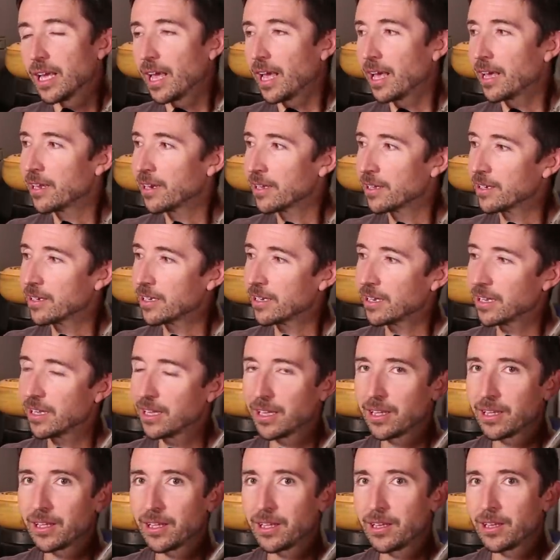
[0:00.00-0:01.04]
And it,
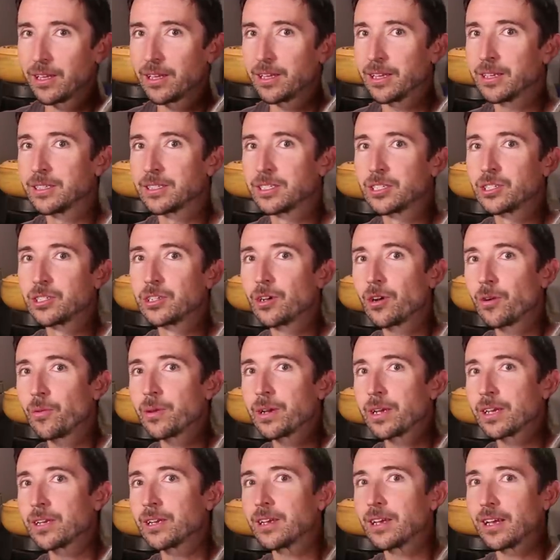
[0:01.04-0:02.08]
It's
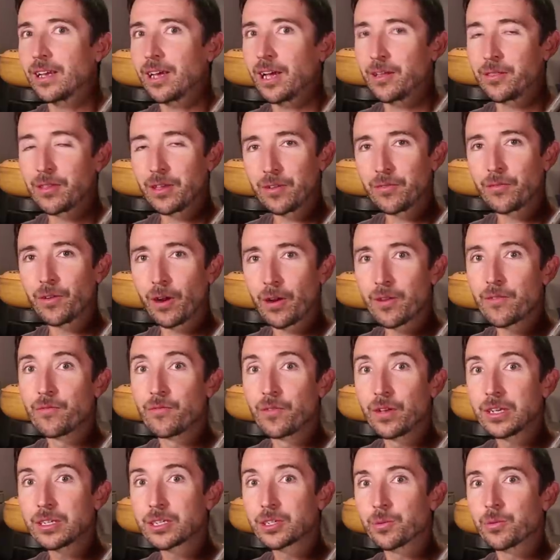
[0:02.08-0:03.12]
showing, I think, very
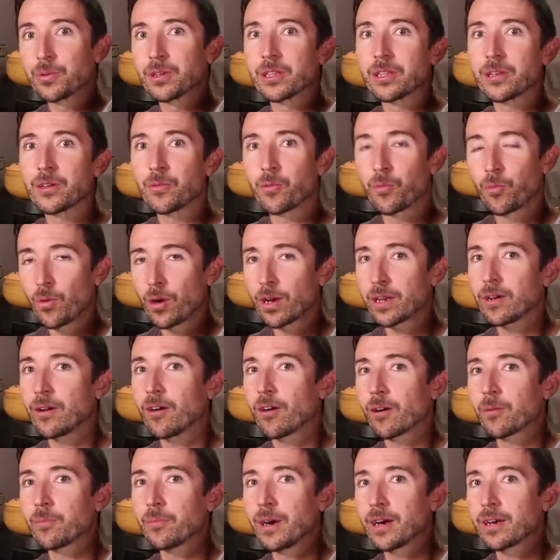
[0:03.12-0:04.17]
visually what
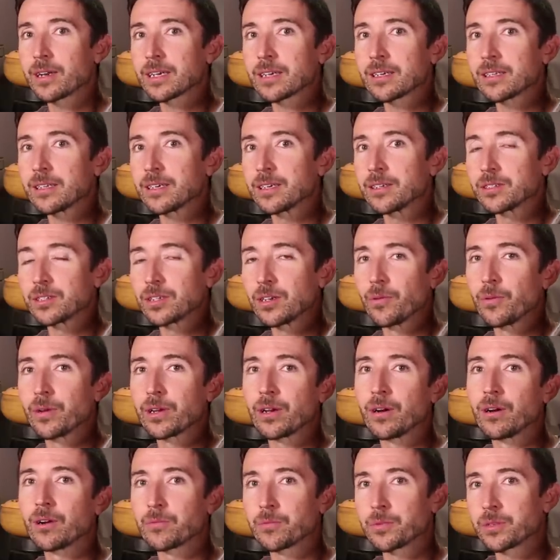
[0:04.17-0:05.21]
harmonically is
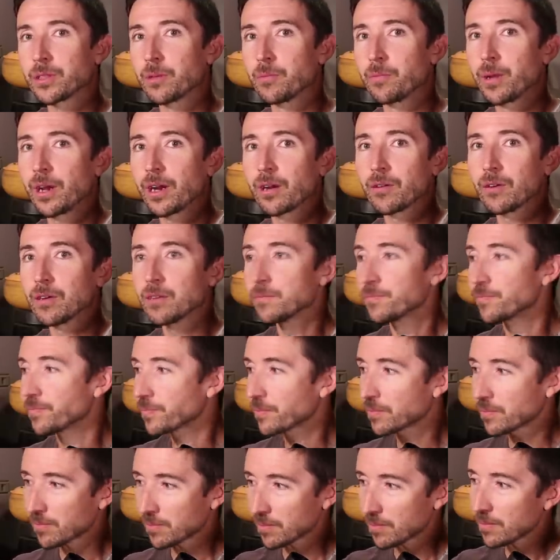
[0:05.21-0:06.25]
going on with the barrel.
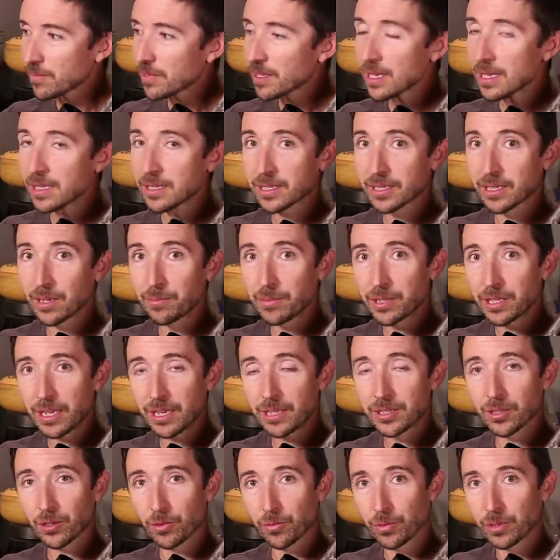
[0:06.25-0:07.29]
Some of
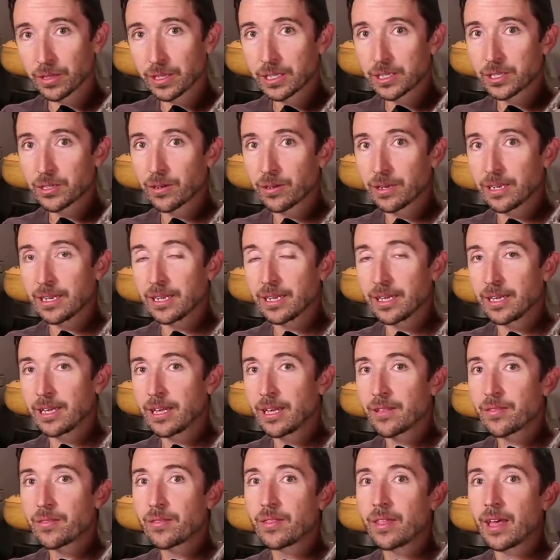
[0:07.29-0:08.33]
these are really starting to
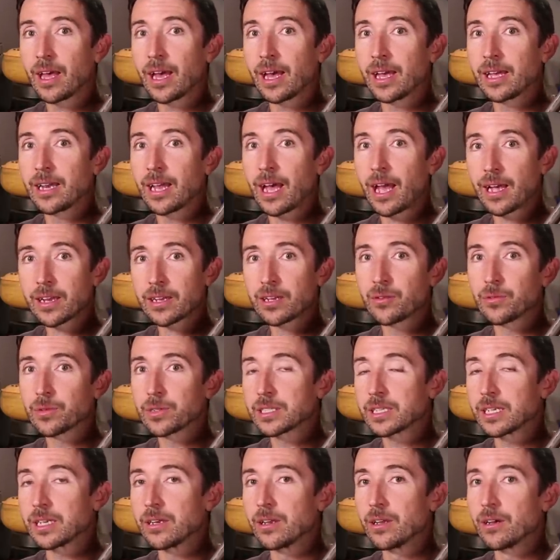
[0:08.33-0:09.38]
hit that
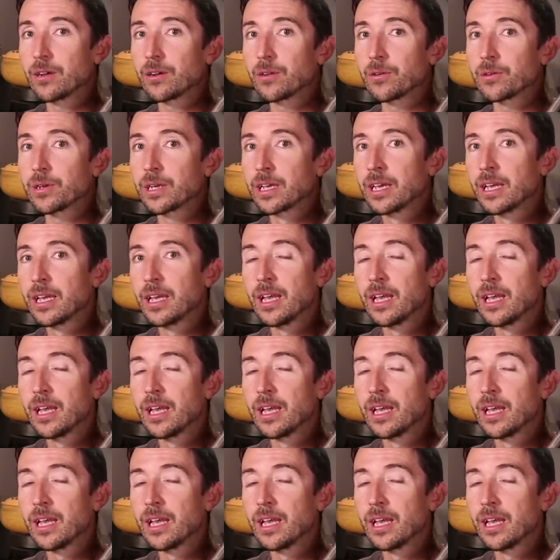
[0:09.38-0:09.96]
accuracy node,